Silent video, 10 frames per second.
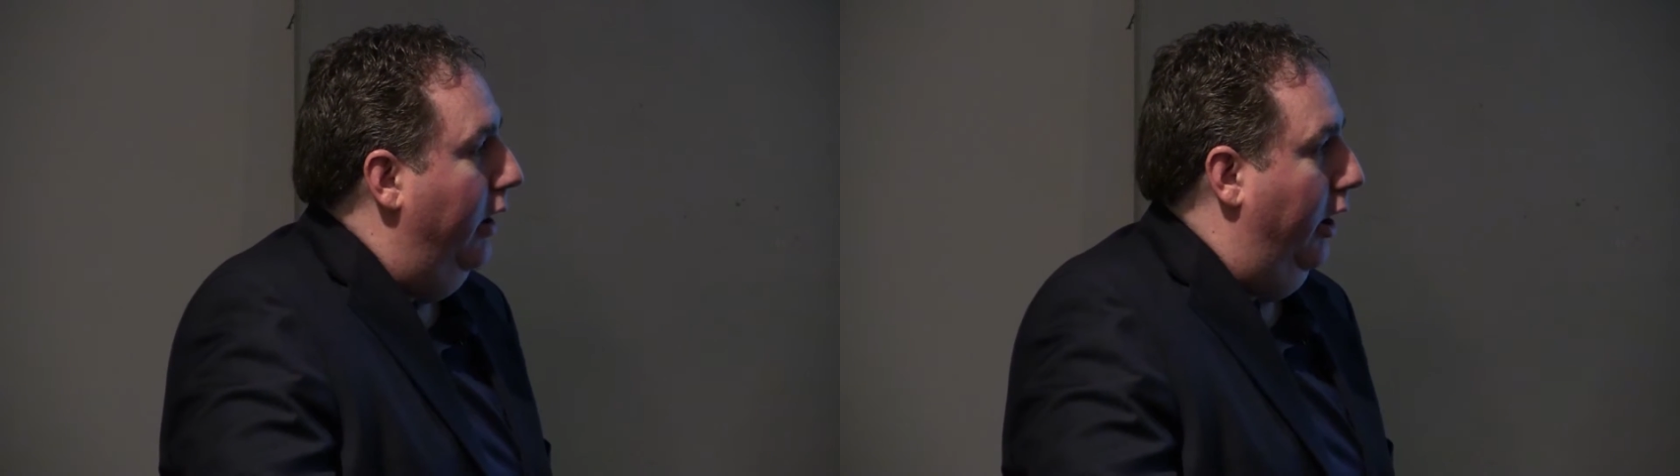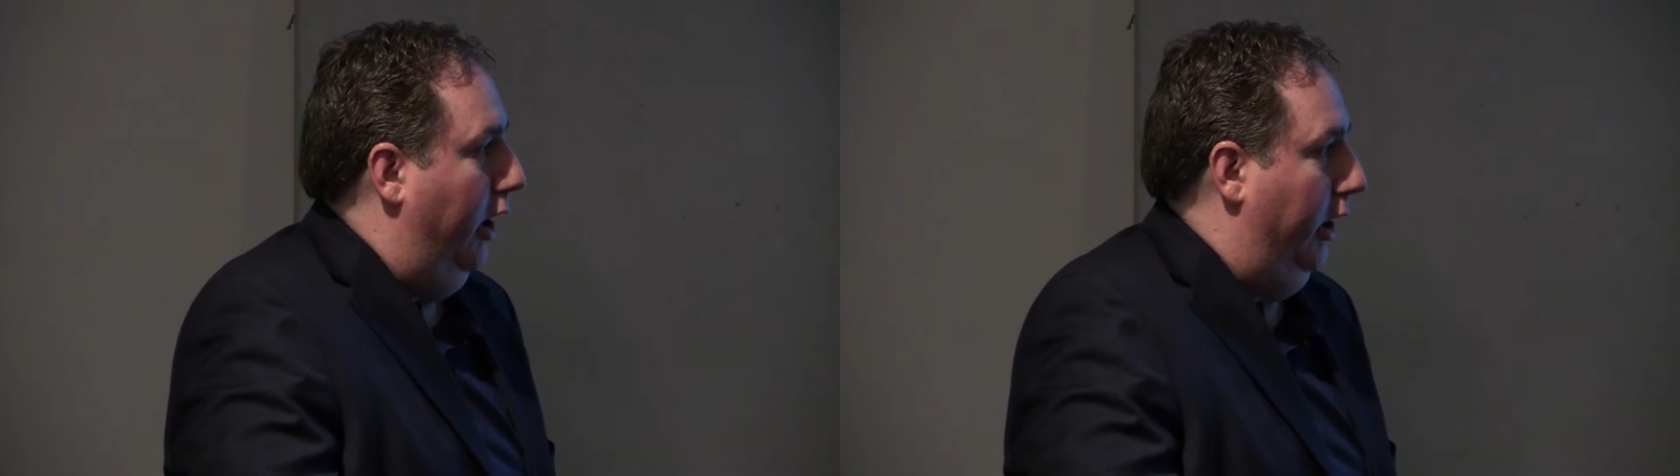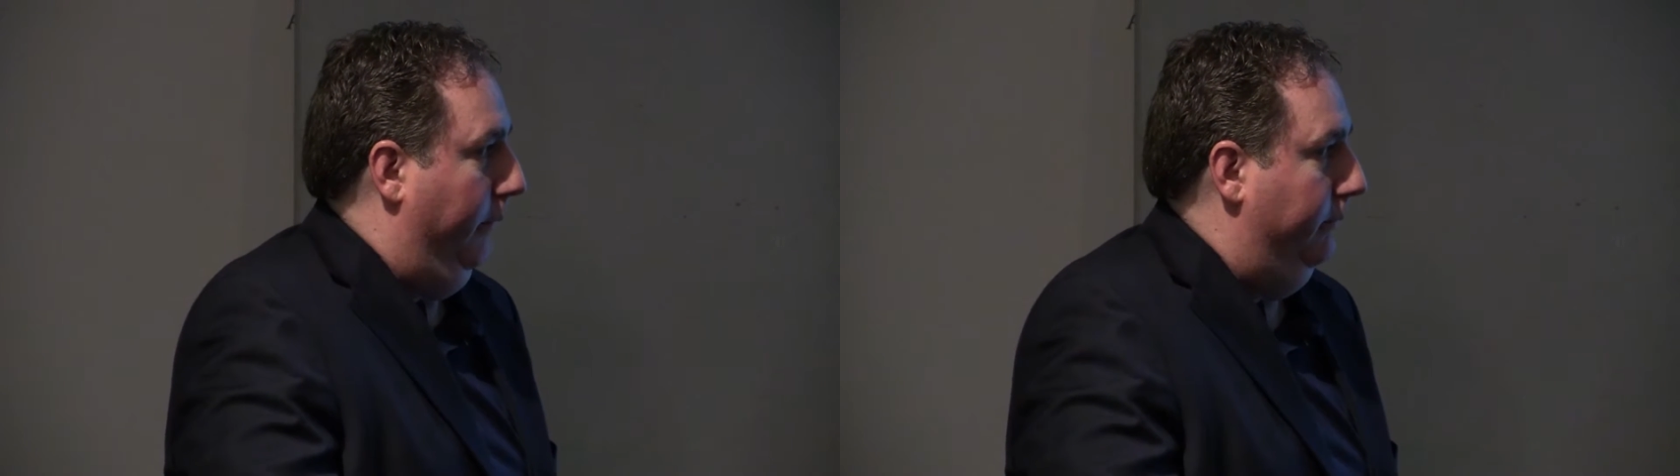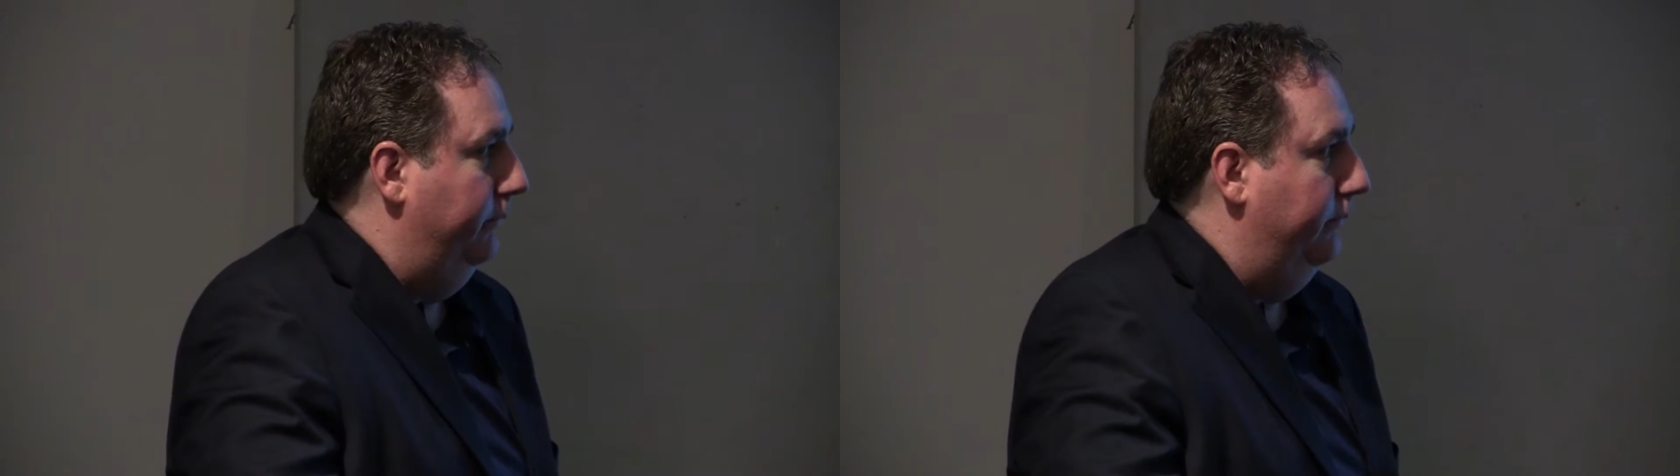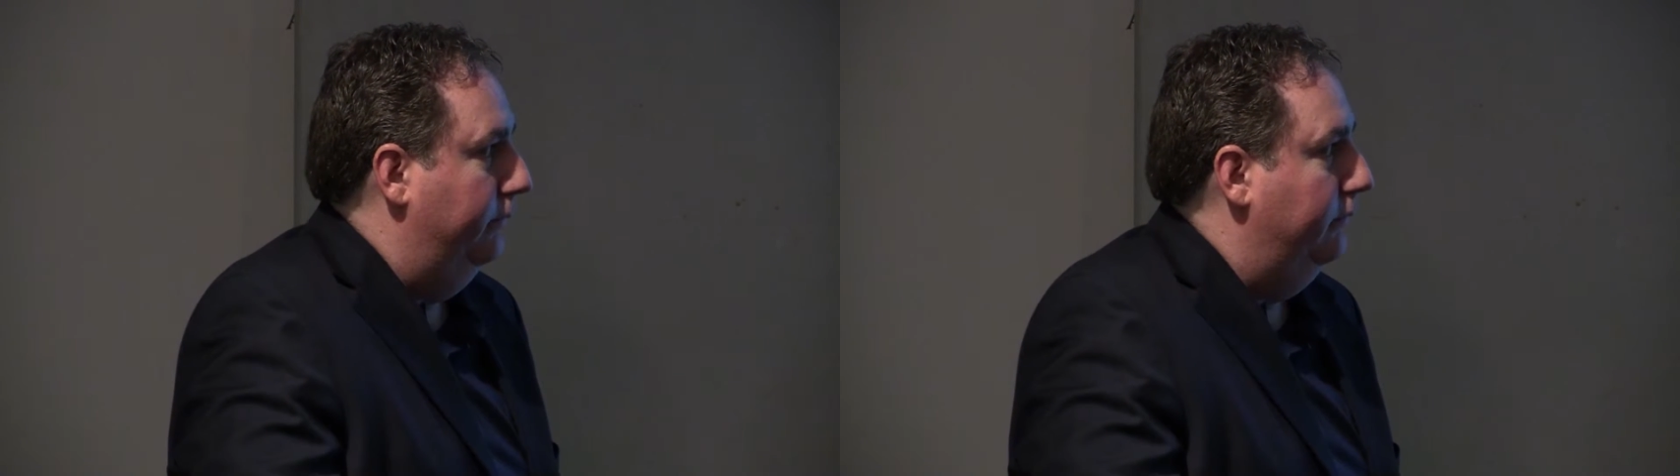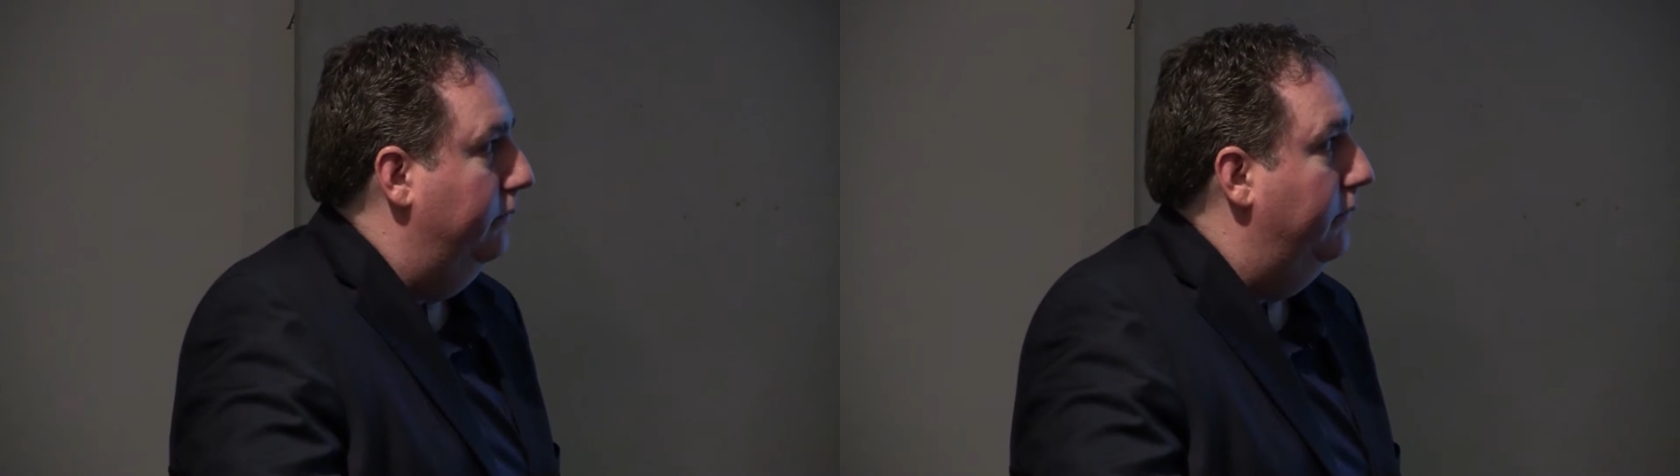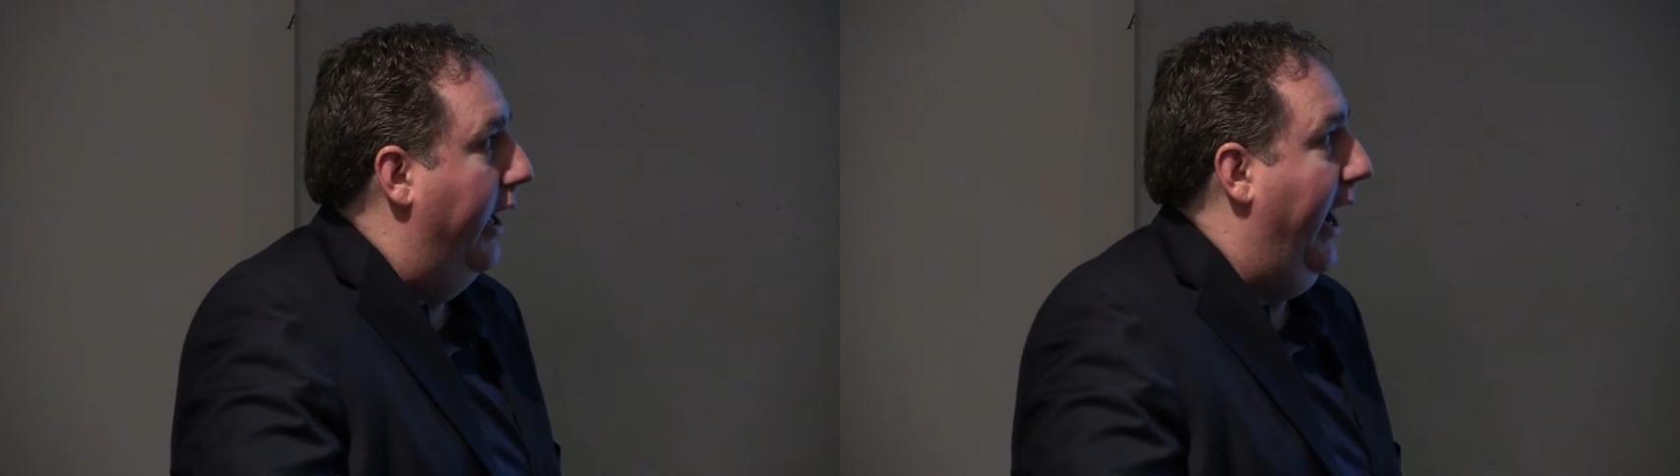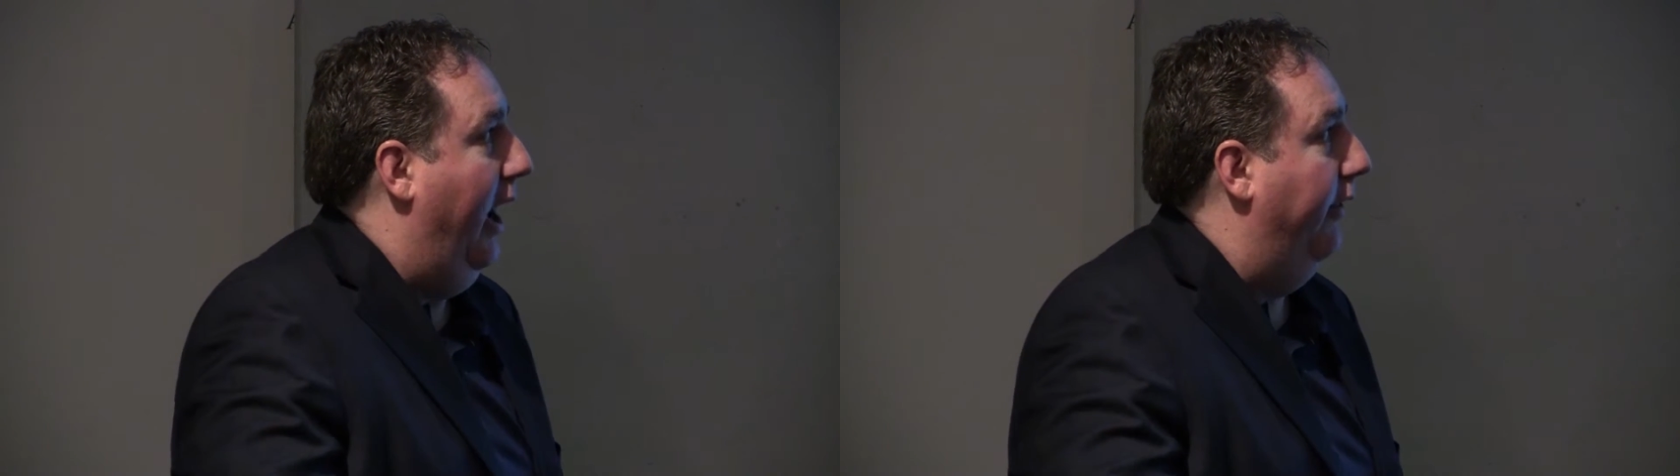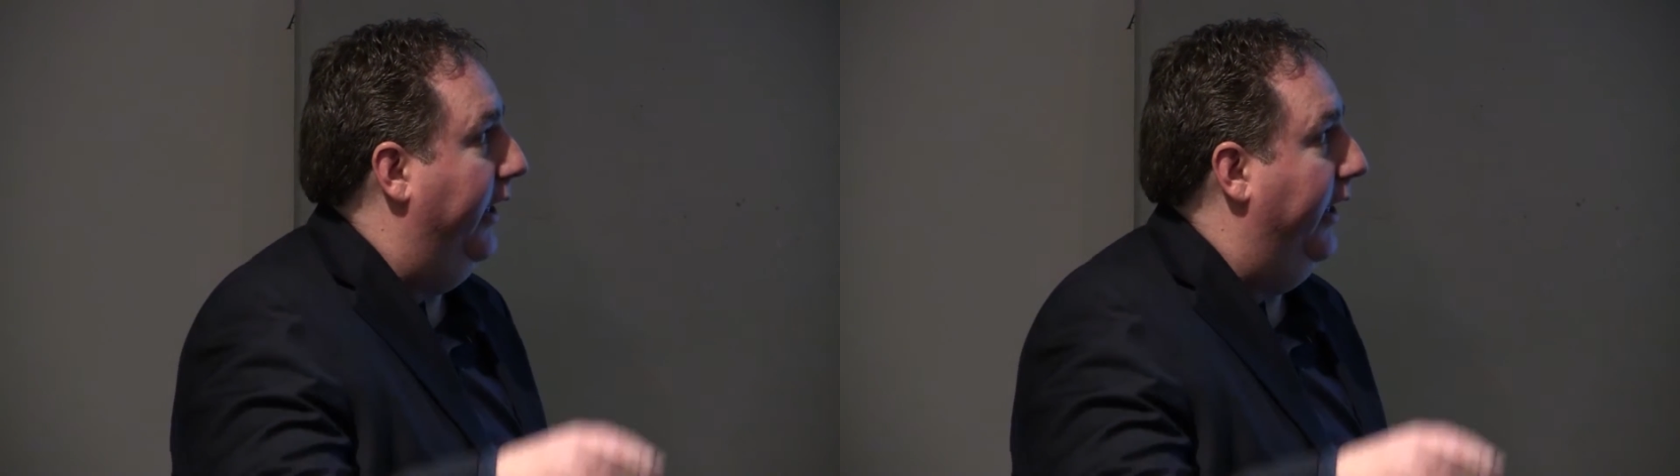And how